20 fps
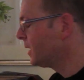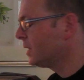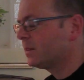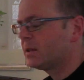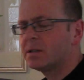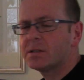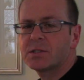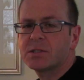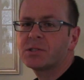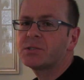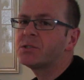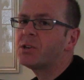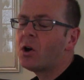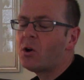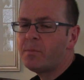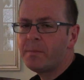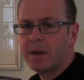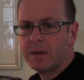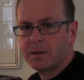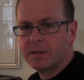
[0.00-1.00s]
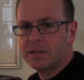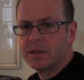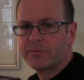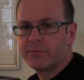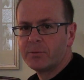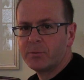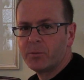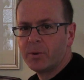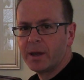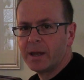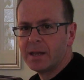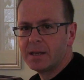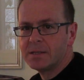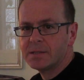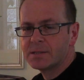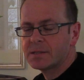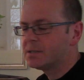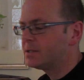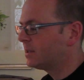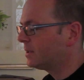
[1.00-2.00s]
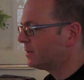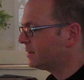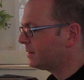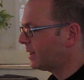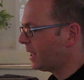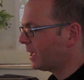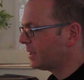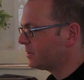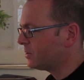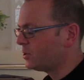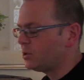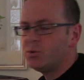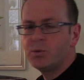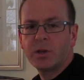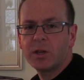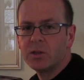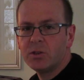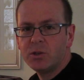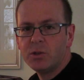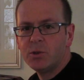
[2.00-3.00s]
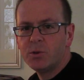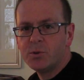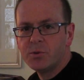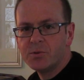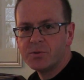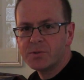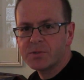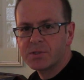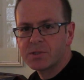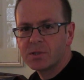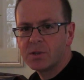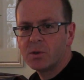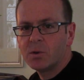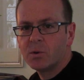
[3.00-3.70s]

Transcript: There's so many different ways that you can use